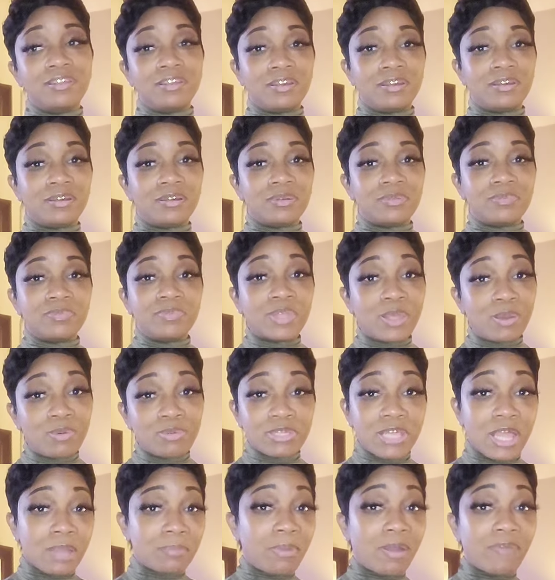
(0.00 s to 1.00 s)
um, that
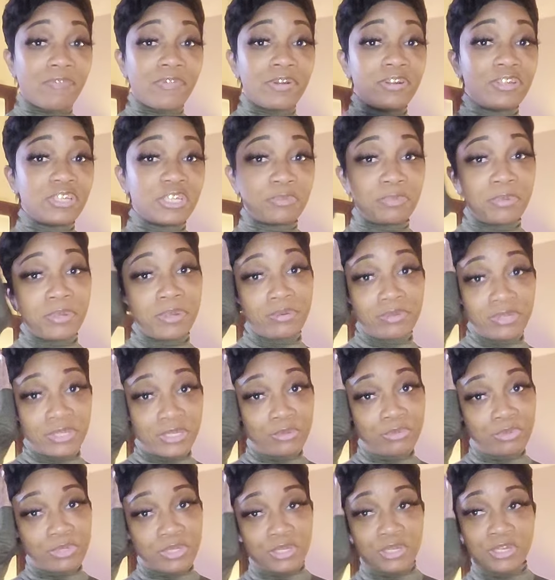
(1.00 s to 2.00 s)
was like my first experience
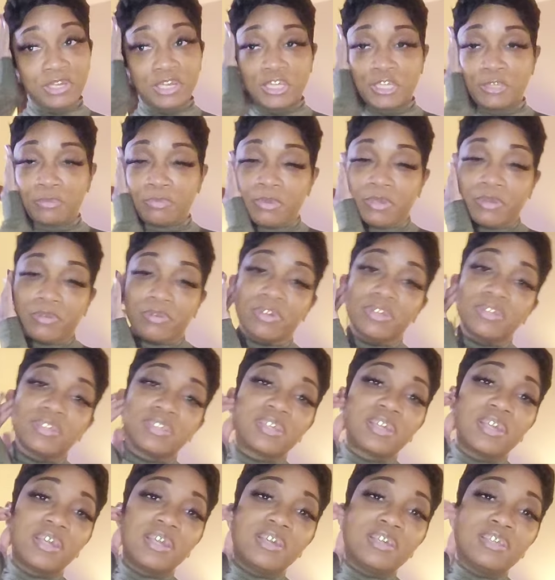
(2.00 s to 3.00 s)
and it was a good
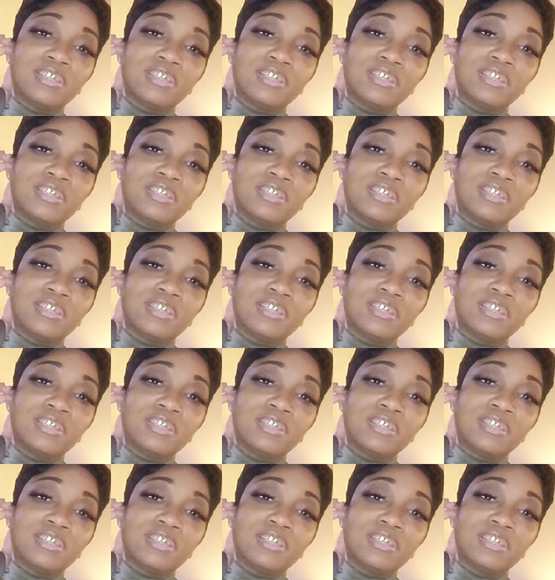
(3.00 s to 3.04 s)
experience.